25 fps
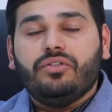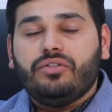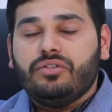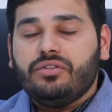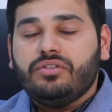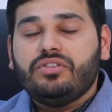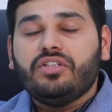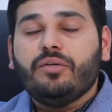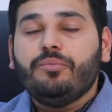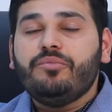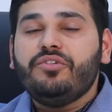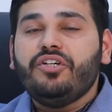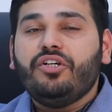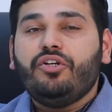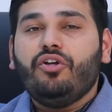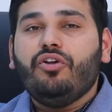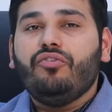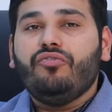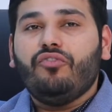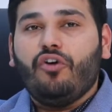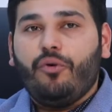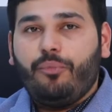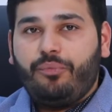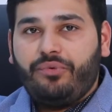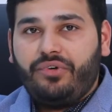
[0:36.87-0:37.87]
subject of
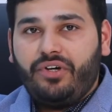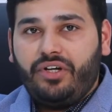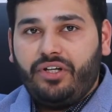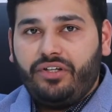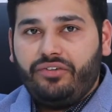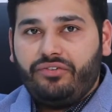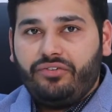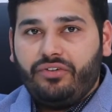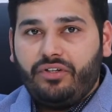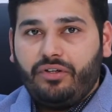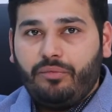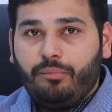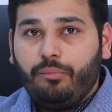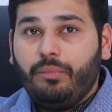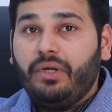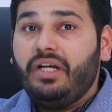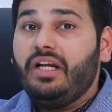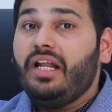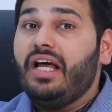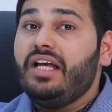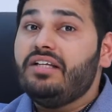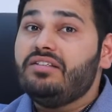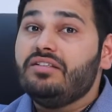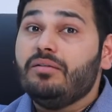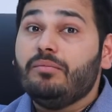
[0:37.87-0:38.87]
obstetrics, but
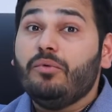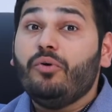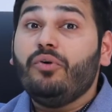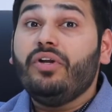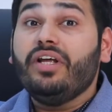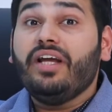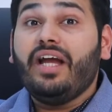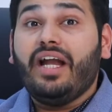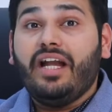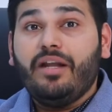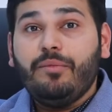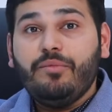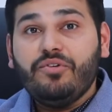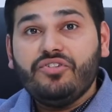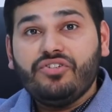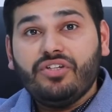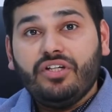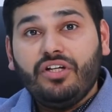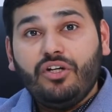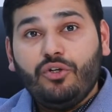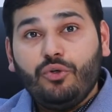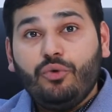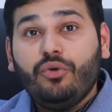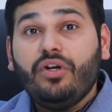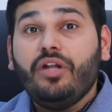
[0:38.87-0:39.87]
I somehow take
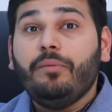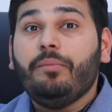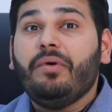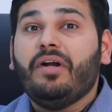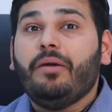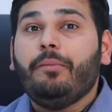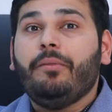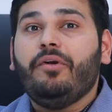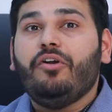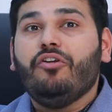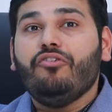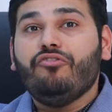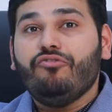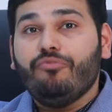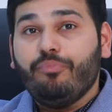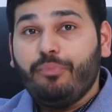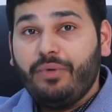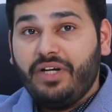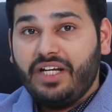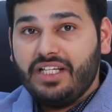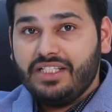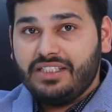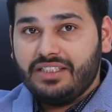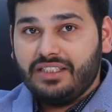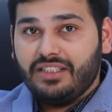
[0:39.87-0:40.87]
admission to Department of
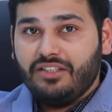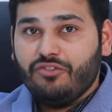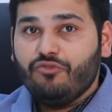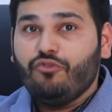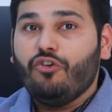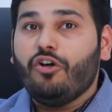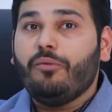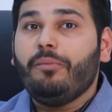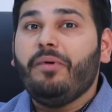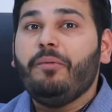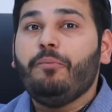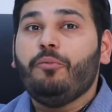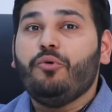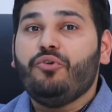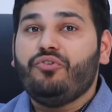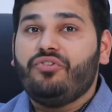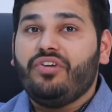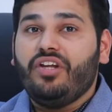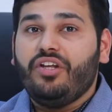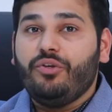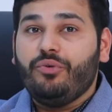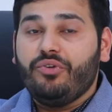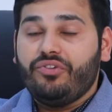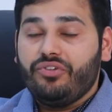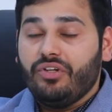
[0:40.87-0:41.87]
Medicine for my post
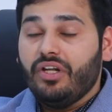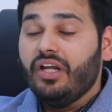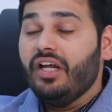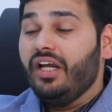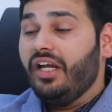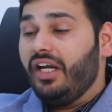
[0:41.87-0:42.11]
graduation.